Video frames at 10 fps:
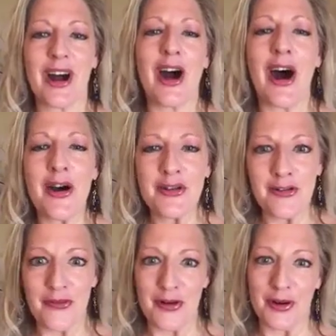
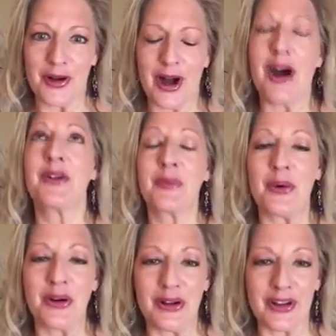
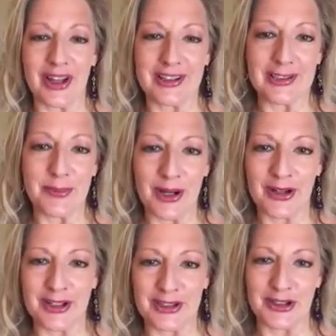honorable
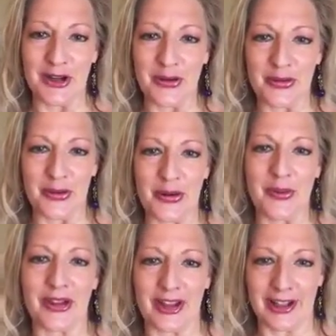experience to go through
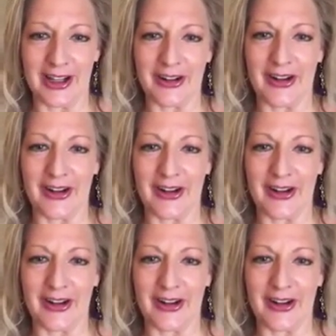with a leader.